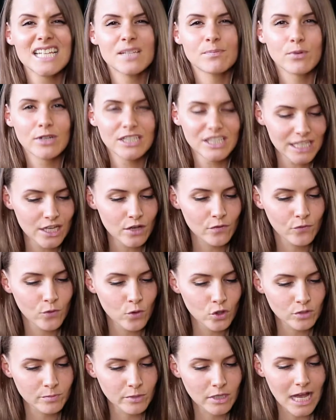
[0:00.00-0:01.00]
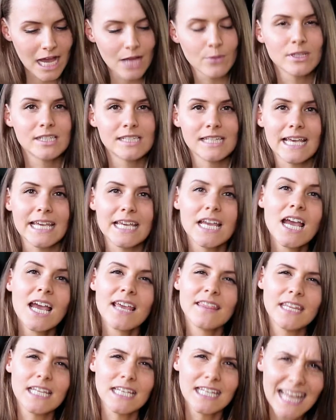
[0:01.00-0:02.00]
is pretty affordable, I would say.
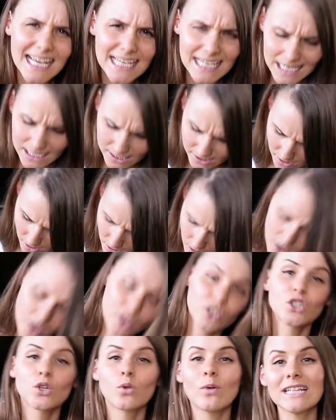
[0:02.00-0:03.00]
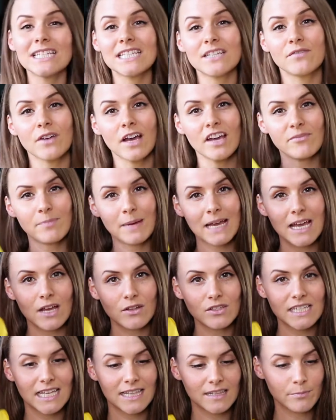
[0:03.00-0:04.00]
The leggings are £25
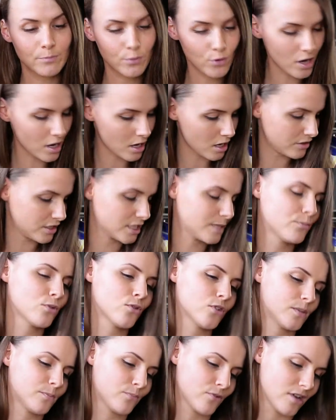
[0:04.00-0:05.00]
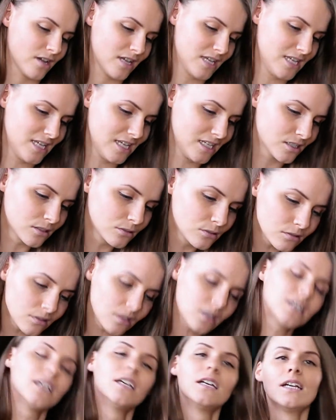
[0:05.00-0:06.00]
and the bra, the sports bra, is
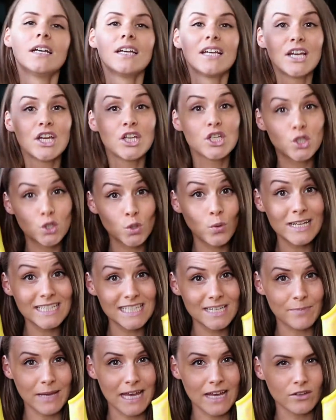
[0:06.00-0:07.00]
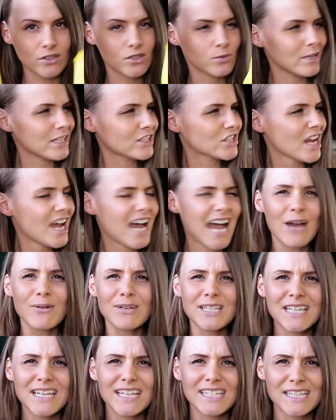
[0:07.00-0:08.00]
£20, which I
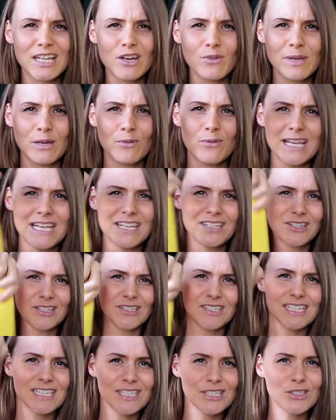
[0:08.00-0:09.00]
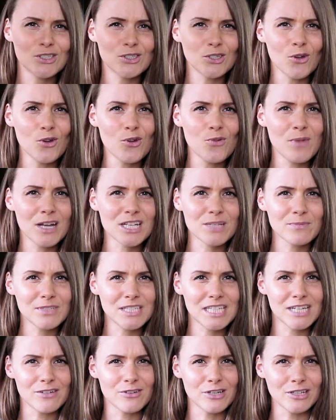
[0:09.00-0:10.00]
always think is a little bit weird because this is so much
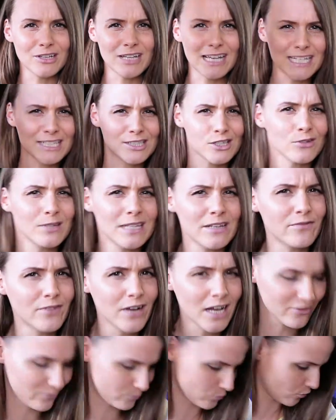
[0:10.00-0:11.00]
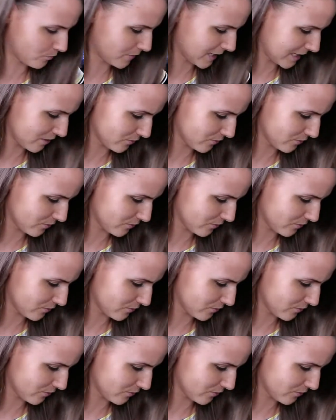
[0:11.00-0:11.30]
material and it's only £5 more